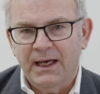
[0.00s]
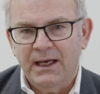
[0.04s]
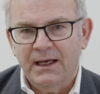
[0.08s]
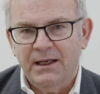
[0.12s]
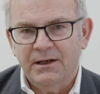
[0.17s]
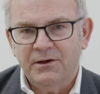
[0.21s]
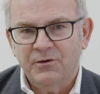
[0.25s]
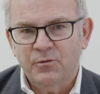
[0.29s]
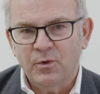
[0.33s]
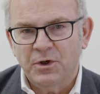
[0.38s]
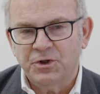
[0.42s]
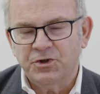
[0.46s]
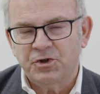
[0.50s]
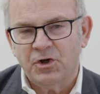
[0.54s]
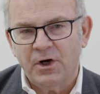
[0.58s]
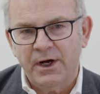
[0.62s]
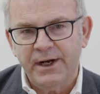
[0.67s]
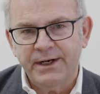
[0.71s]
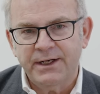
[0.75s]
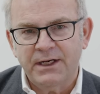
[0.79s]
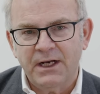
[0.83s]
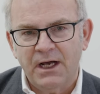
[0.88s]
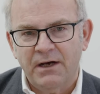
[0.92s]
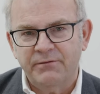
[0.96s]
and we'll
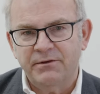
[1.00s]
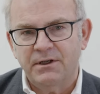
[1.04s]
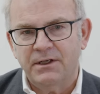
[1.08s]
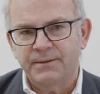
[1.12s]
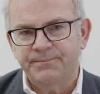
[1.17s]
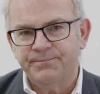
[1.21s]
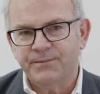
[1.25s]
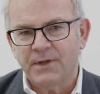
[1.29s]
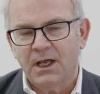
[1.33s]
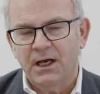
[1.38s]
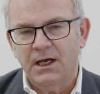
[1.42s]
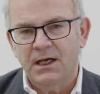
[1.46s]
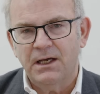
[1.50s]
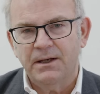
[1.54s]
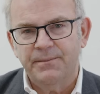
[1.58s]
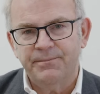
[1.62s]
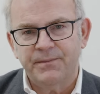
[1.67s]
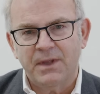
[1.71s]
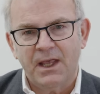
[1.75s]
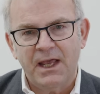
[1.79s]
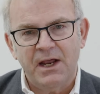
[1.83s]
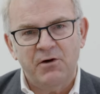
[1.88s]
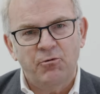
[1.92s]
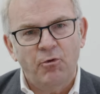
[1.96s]
try and cover
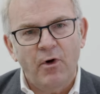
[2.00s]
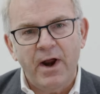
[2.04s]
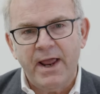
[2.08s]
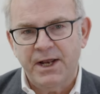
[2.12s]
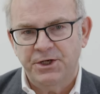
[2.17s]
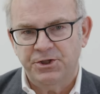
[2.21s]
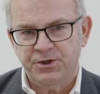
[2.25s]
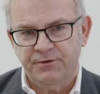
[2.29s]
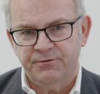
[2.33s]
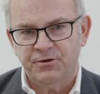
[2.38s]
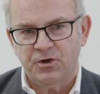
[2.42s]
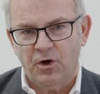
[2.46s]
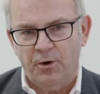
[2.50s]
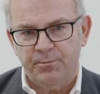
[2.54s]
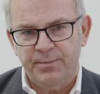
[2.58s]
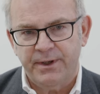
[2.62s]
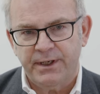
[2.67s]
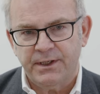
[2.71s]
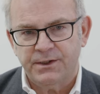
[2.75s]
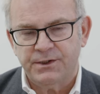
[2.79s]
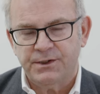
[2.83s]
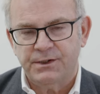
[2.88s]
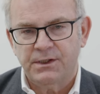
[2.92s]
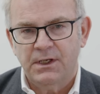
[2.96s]
a range of
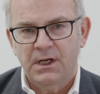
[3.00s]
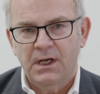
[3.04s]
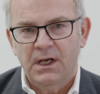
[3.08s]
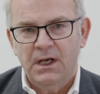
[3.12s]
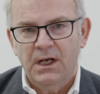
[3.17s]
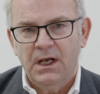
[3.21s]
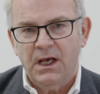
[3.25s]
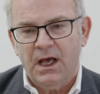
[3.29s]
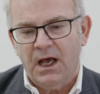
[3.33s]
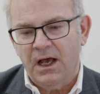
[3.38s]
topics.